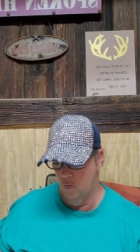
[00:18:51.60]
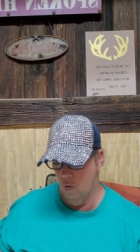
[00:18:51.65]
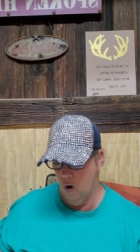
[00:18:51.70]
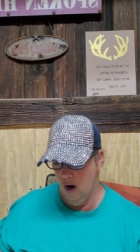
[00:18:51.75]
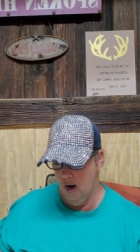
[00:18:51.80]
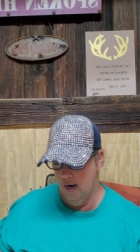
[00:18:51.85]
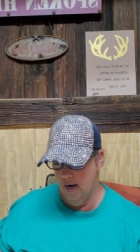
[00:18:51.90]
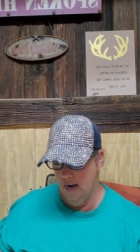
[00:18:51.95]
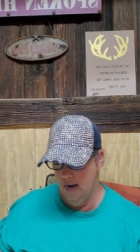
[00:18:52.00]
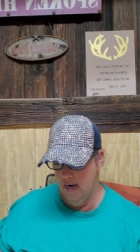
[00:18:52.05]
the
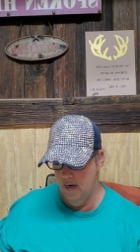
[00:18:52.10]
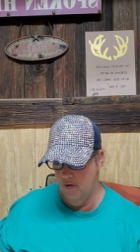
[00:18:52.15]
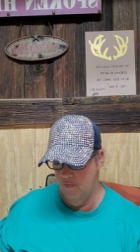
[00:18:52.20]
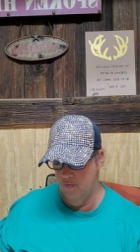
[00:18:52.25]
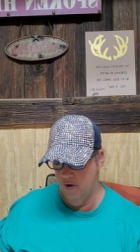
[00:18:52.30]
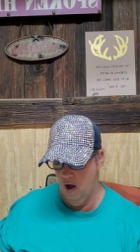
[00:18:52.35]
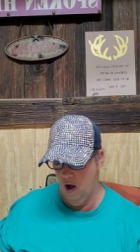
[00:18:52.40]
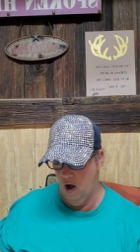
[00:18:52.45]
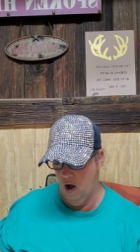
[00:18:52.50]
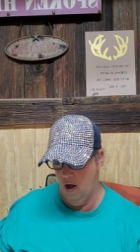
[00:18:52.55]
right hand
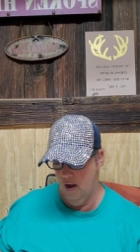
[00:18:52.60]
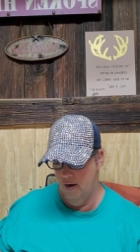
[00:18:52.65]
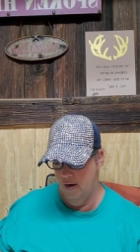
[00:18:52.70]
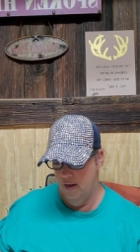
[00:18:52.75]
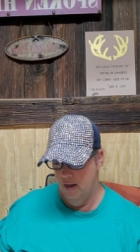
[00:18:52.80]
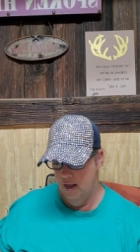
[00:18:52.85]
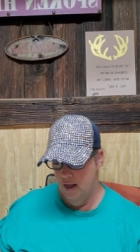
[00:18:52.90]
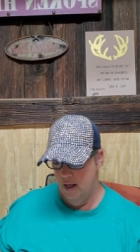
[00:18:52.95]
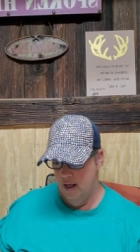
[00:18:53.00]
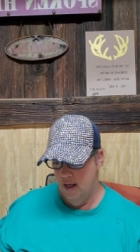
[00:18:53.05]
of God.
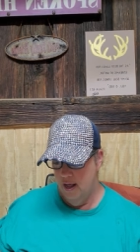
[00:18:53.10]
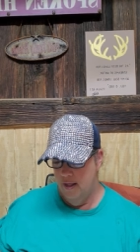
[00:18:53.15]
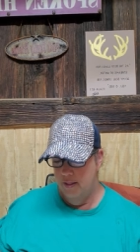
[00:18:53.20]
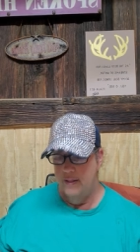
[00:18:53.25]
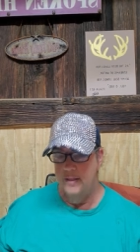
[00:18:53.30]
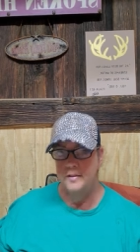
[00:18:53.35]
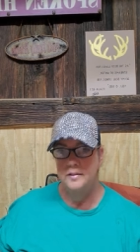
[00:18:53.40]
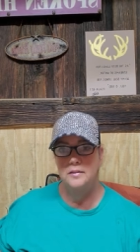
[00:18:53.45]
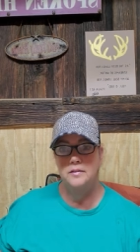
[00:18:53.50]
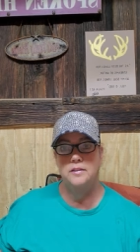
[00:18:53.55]

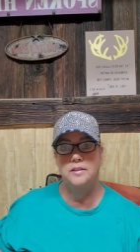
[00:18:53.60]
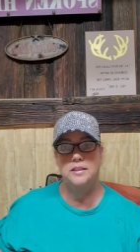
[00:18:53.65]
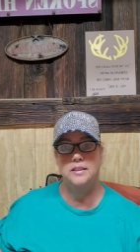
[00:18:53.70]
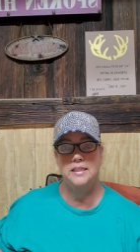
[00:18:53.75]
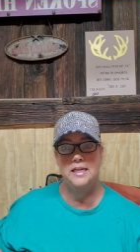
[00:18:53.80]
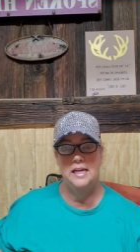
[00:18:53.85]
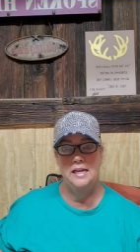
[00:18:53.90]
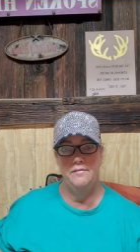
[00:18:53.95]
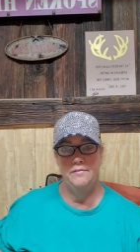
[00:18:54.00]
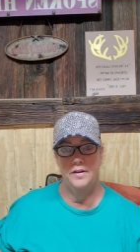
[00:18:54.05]
This is
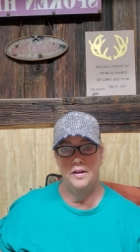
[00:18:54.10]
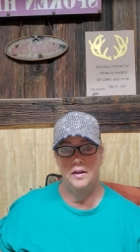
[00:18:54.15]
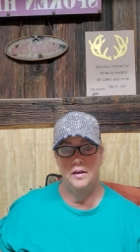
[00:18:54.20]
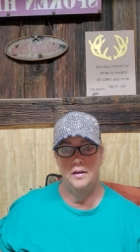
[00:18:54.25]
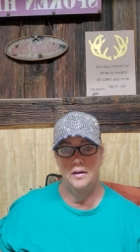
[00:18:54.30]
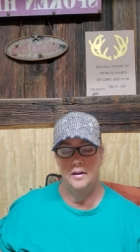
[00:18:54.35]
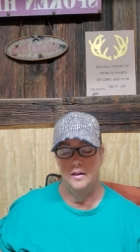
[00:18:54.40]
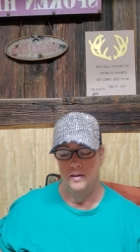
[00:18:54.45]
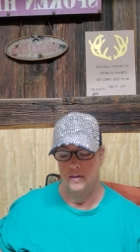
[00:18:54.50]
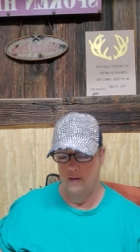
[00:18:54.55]
Stephen
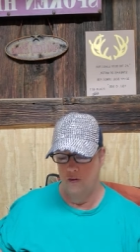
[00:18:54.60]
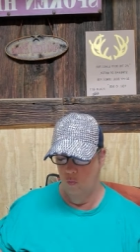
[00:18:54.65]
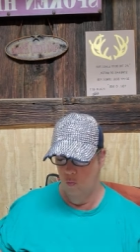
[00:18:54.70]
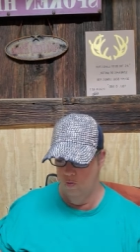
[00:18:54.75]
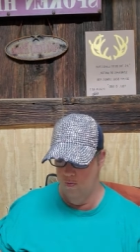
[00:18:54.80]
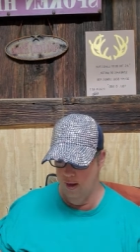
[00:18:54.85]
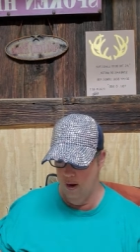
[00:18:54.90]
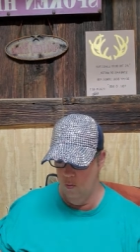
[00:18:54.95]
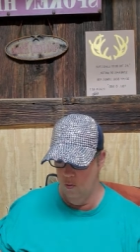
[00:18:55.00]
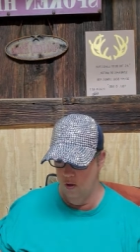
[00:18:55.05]

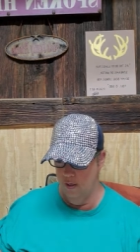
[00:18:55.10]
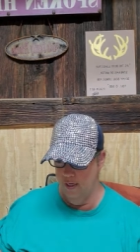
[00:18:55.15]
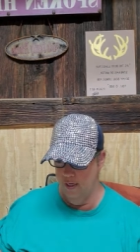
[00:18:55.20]
when they were